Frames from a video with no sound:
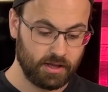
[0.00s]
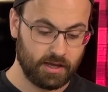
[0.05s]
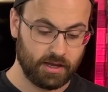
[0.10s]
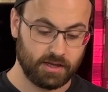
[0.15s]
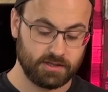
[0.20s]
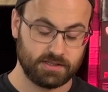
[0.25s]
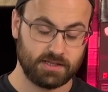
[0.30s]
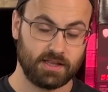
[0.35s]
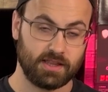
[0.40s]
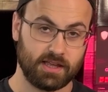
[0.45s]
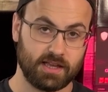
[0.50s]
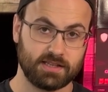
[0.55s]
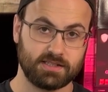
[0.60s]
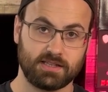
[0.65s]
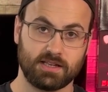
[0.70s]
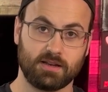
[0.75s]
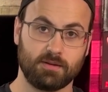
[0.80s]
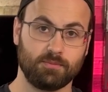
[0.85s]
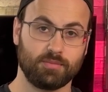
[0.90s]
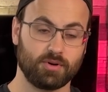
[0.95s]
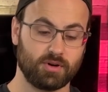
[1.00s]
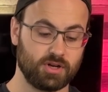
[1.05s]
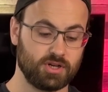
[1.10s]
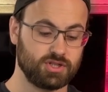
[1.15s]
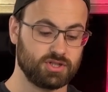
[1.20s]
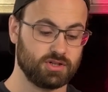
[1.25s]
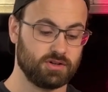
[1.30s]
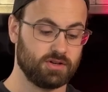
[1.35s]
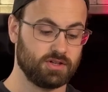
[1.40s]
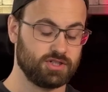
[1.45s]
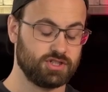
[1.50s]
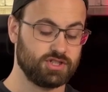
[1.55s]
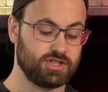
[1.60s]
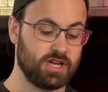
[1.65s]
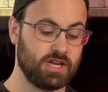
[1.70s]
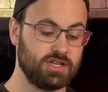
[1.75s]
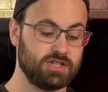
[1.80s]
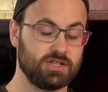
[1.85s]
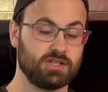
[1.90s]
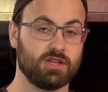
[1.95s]
because I, like I said, I'm pretty sure it's
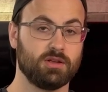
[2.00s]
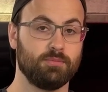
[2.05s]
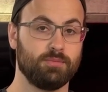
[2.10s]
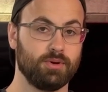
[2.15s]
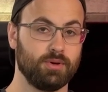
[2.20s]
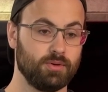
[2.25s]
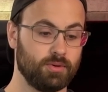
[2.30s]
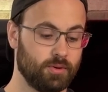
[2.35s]
changing the boot